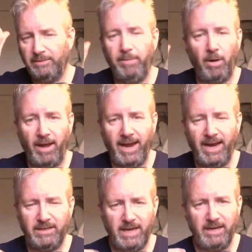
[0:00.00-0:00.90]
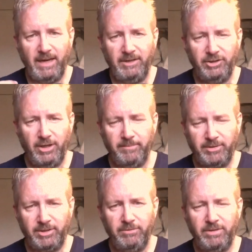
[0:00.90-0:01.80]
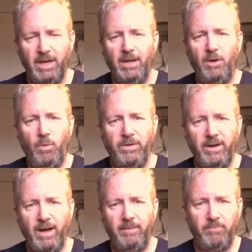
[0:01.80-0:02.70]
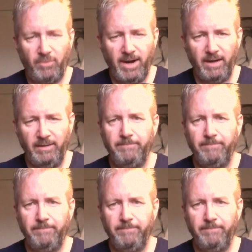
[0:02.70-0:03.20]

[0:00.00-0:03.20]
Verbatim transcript: bowler hat and a sharp suit with an umbrella